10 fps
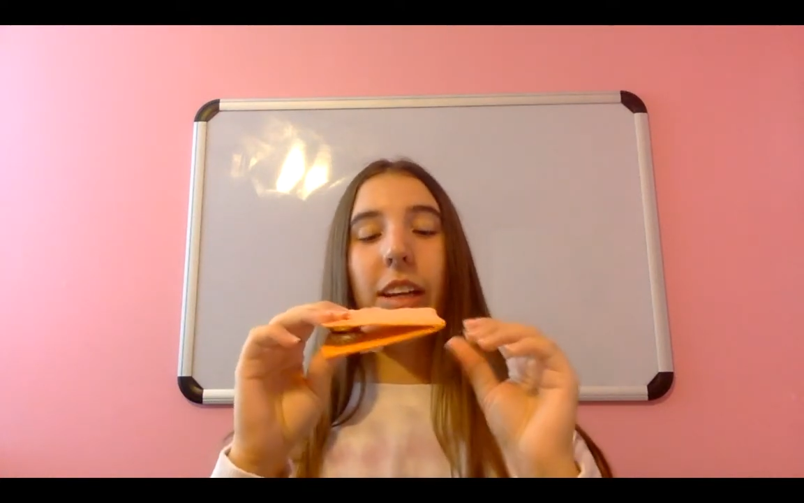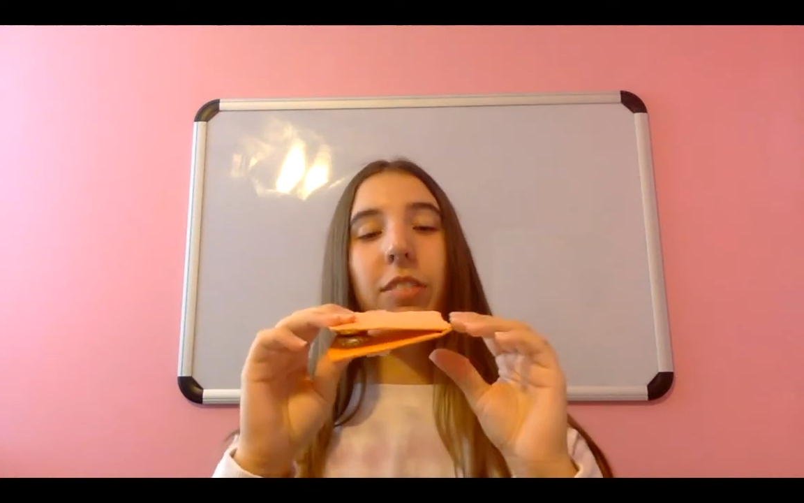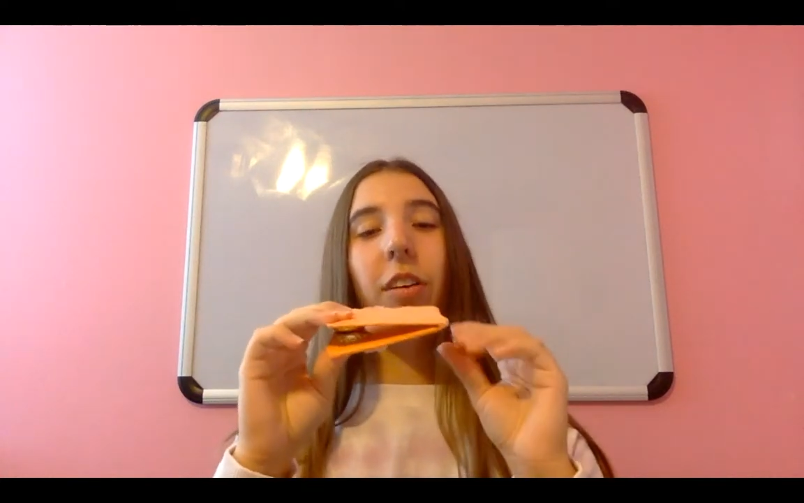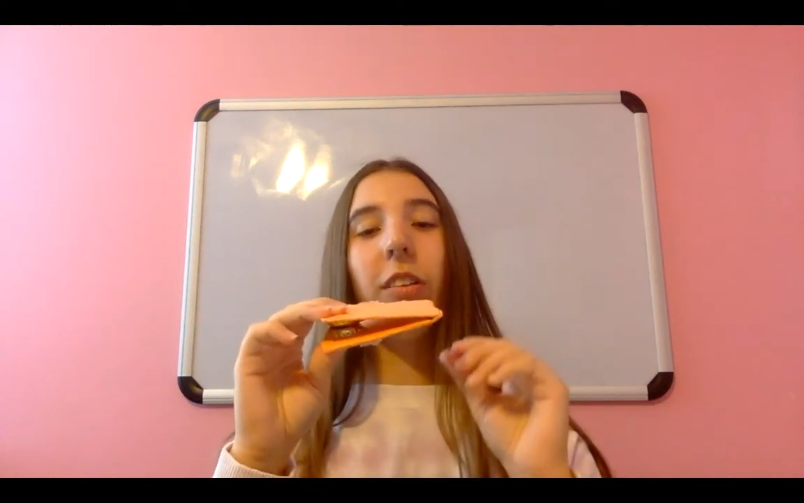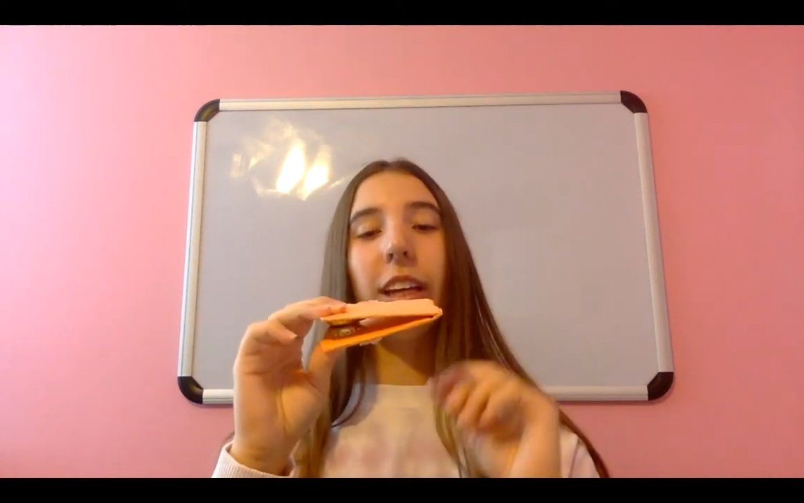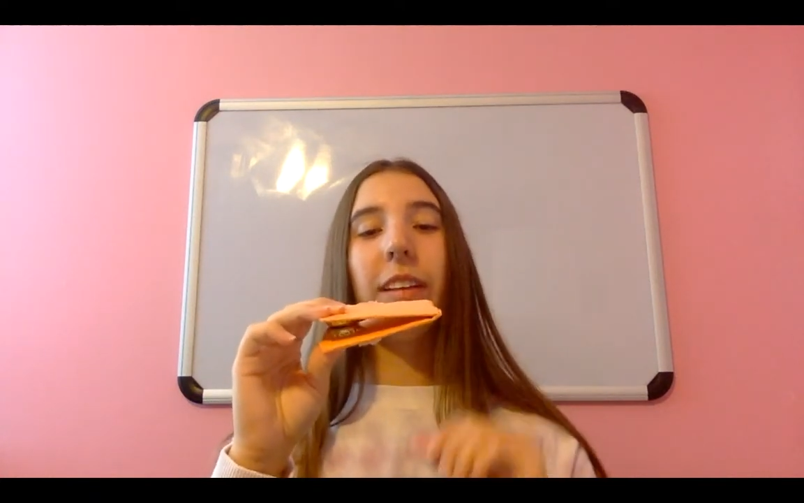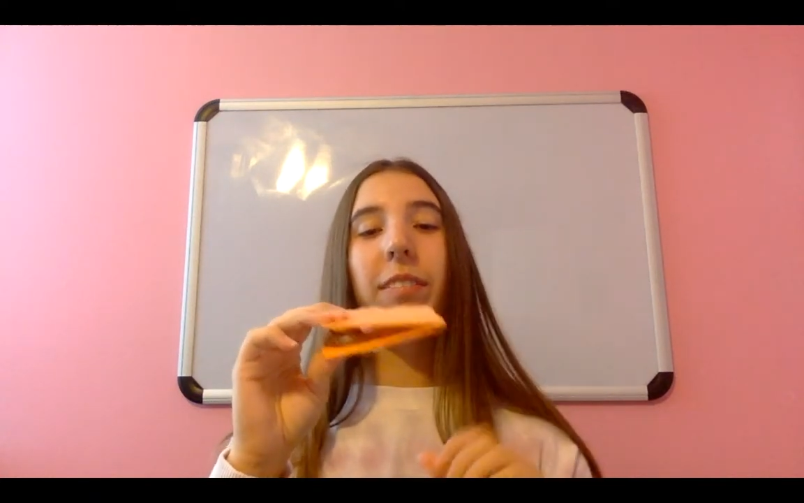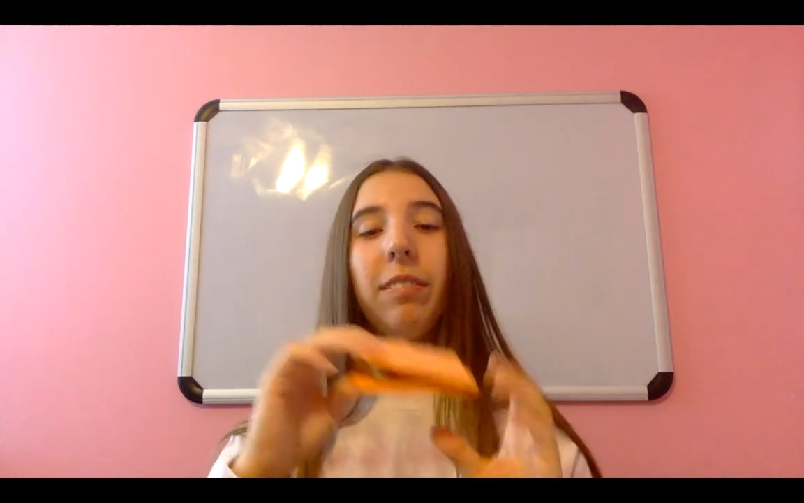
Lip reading: you fold it.